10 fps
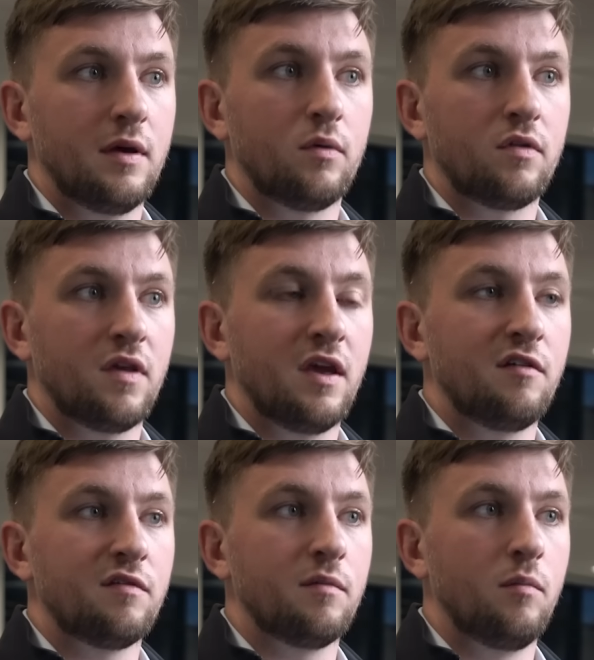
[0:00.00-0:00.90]
it would
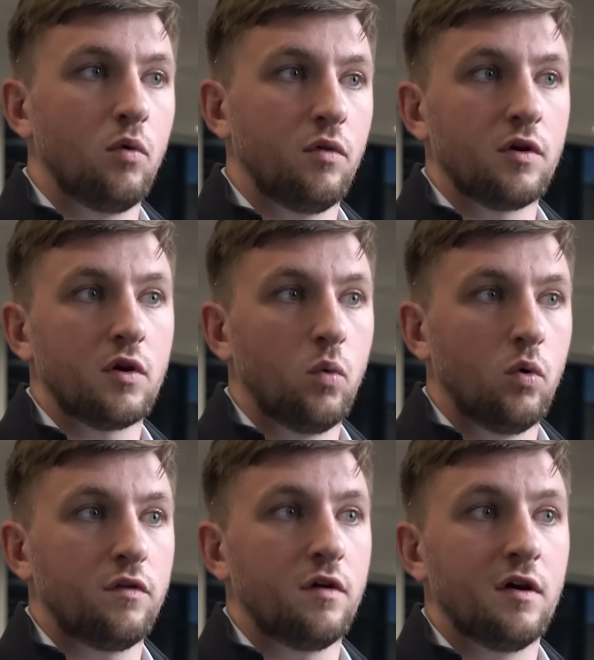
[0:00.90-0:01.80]
save more than a
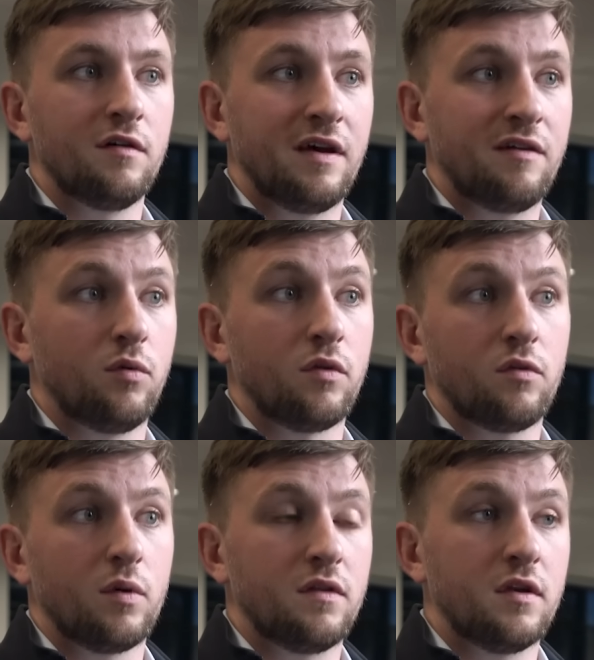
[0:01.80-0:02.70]
quarter of
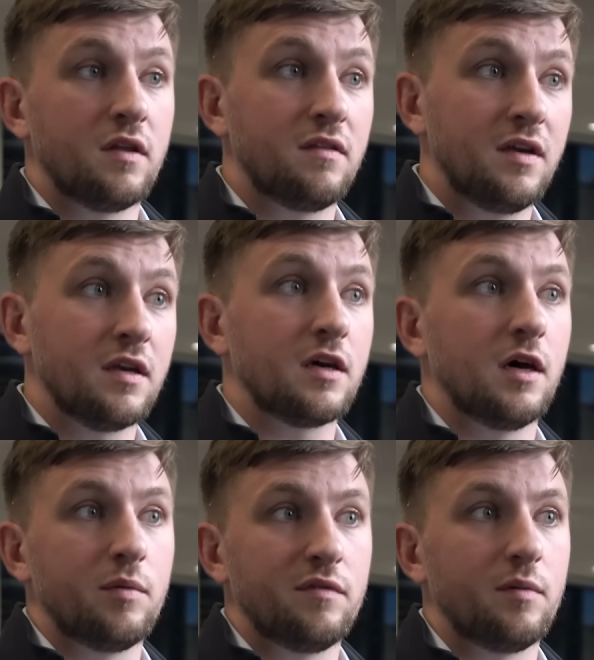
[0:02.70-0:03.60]
F1's 2019
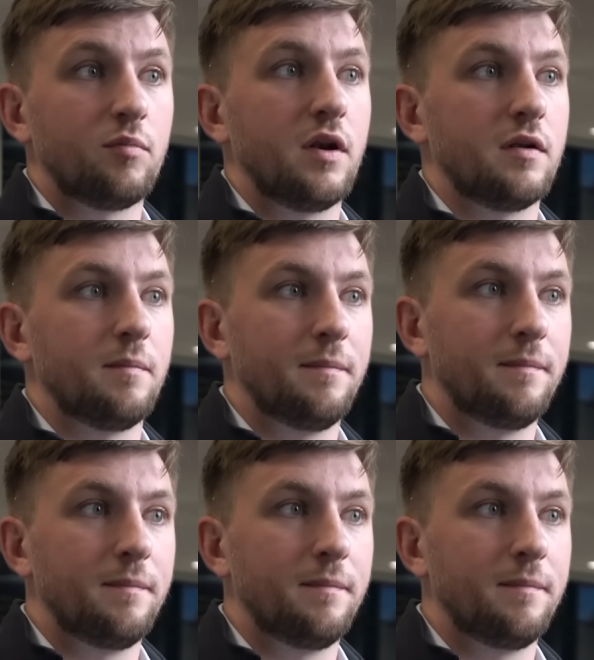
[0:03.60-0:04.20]
carbon footprint.